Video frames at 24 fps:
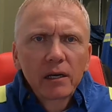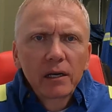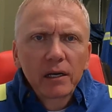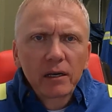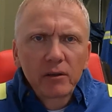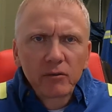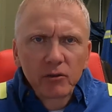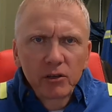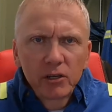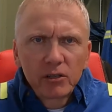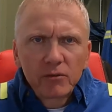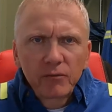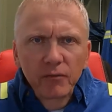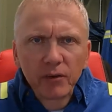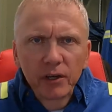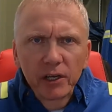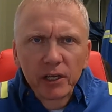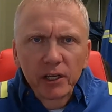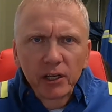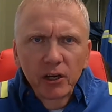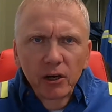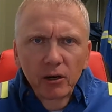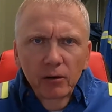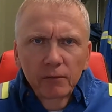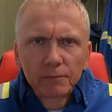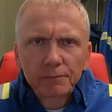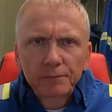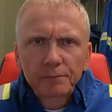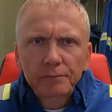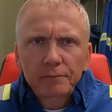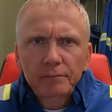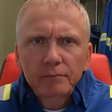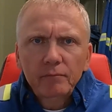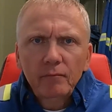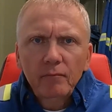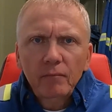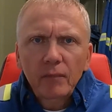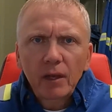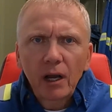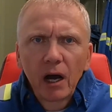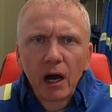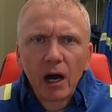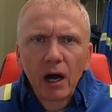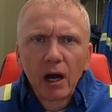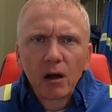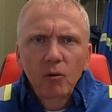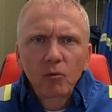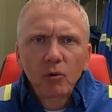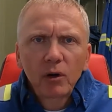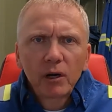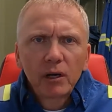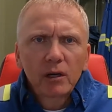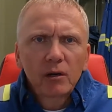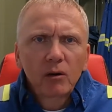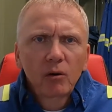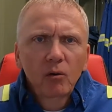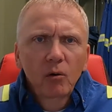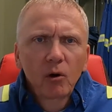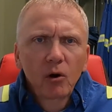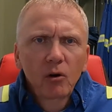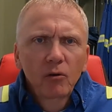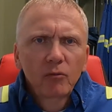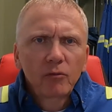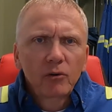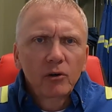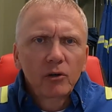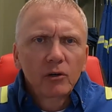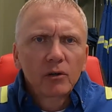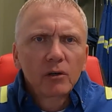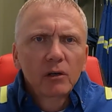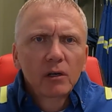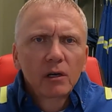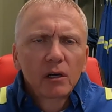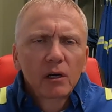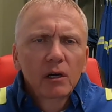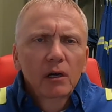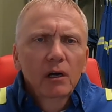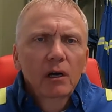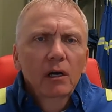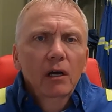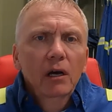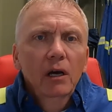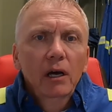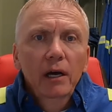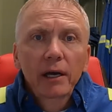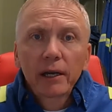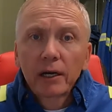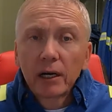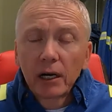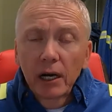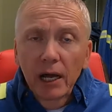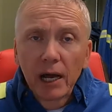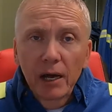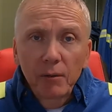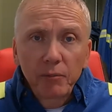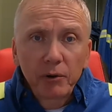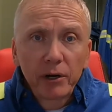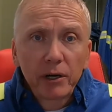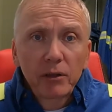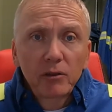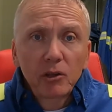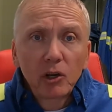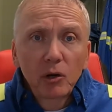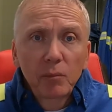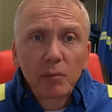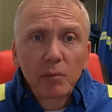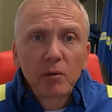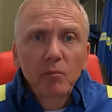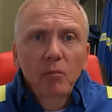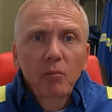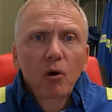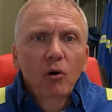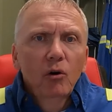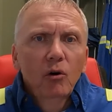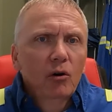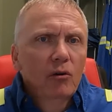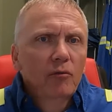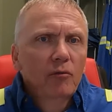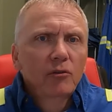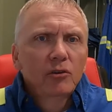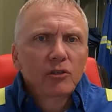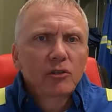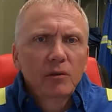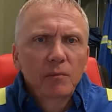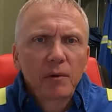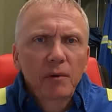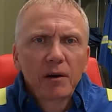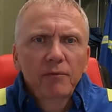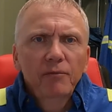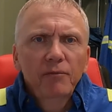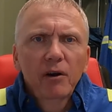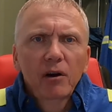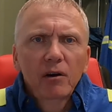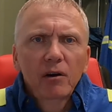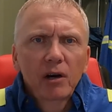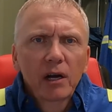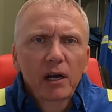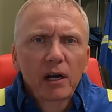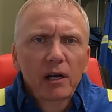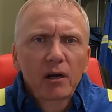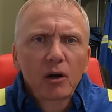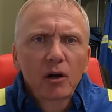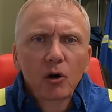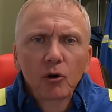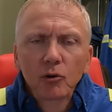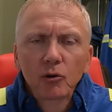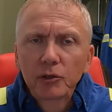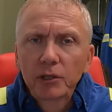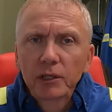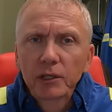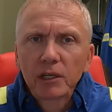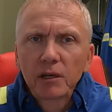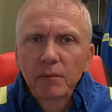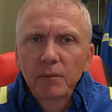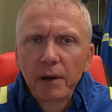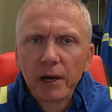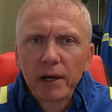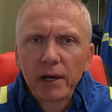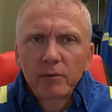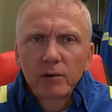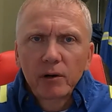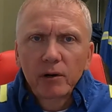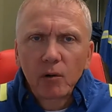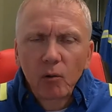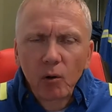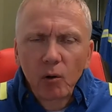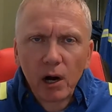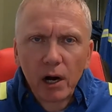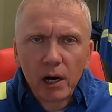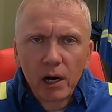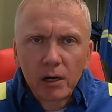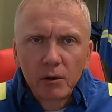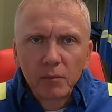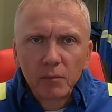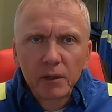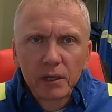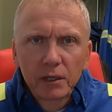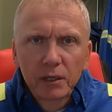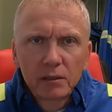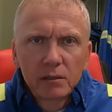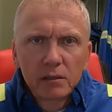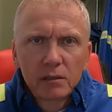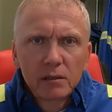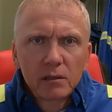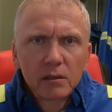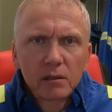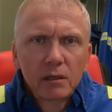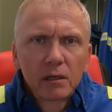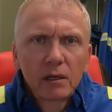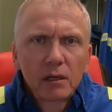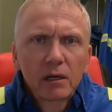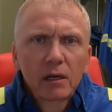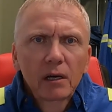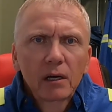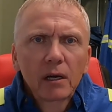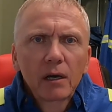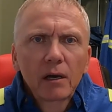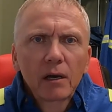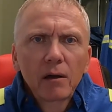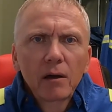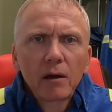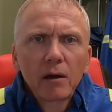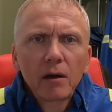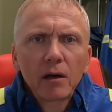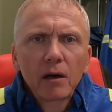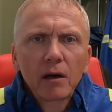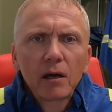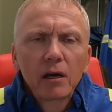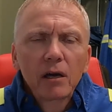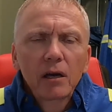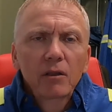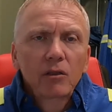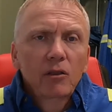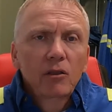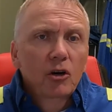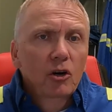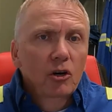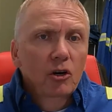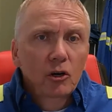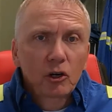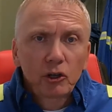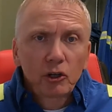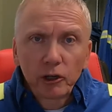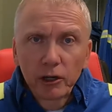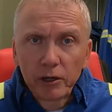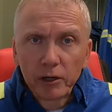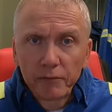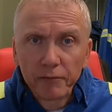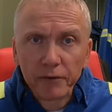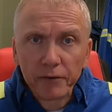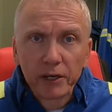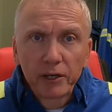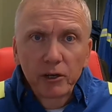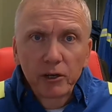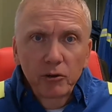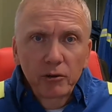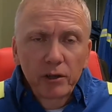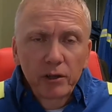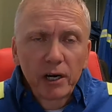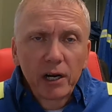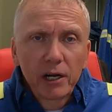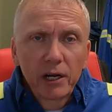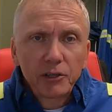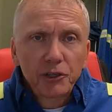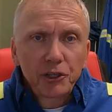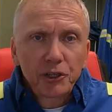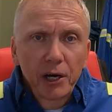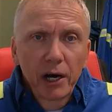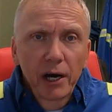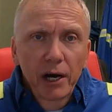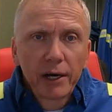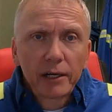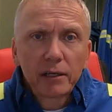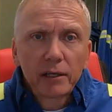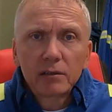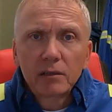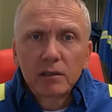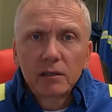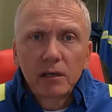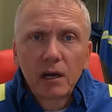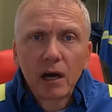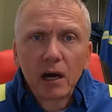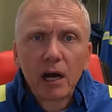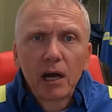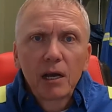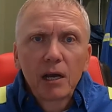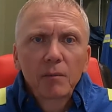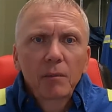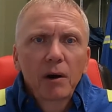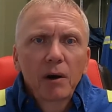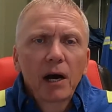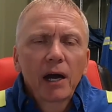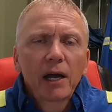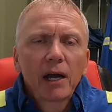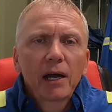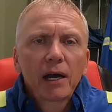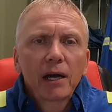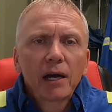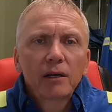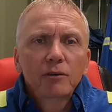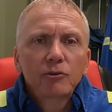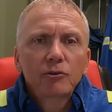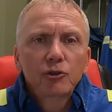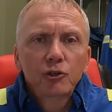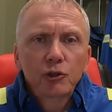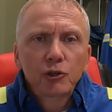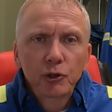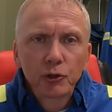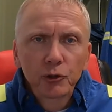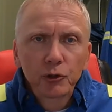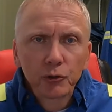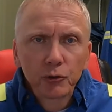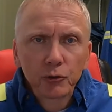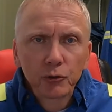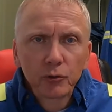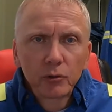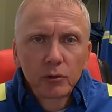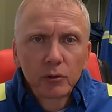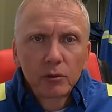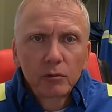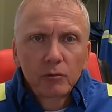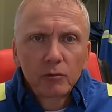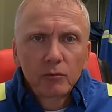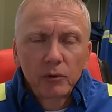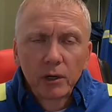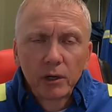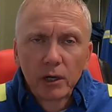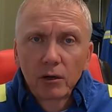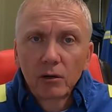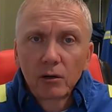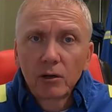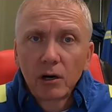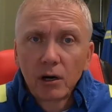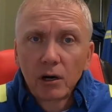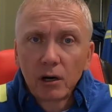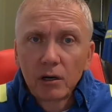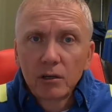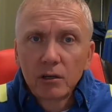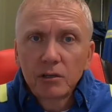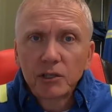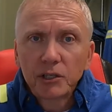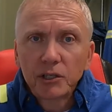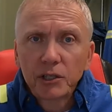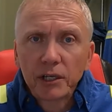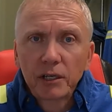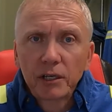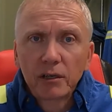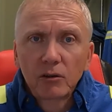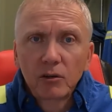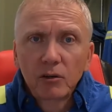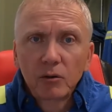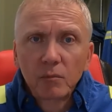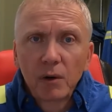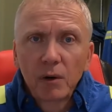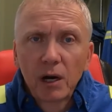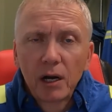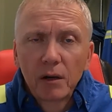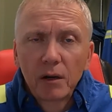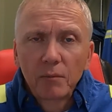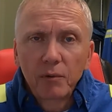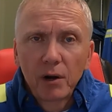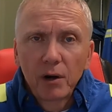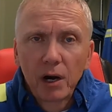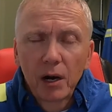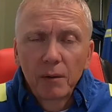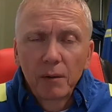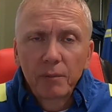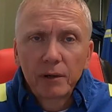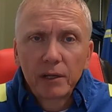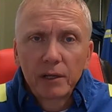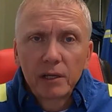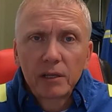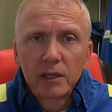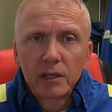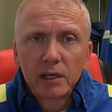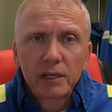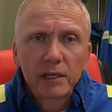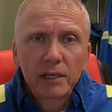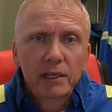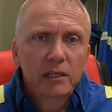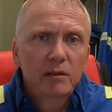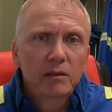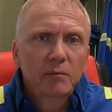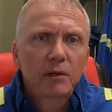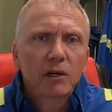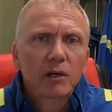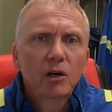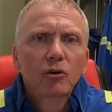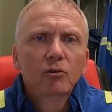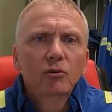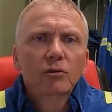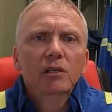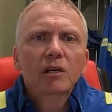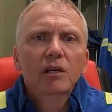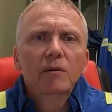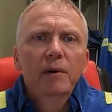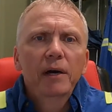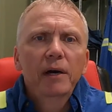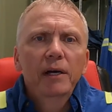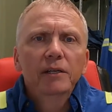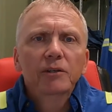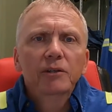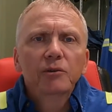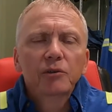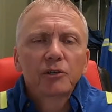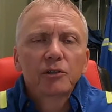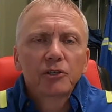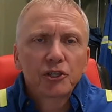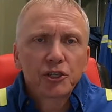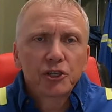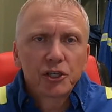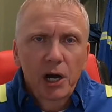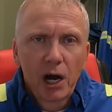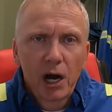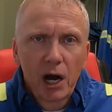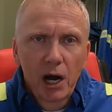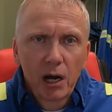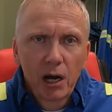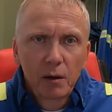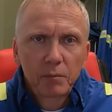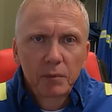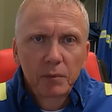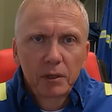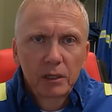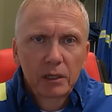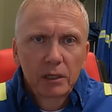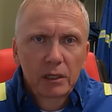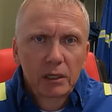In this video, I want to go over and elaborate a little bit more over some FRA OTMA requirements. In the earlier video that I shot at the time, I had 2 rail cars sitting on my property that needed to be OTMA to a shop.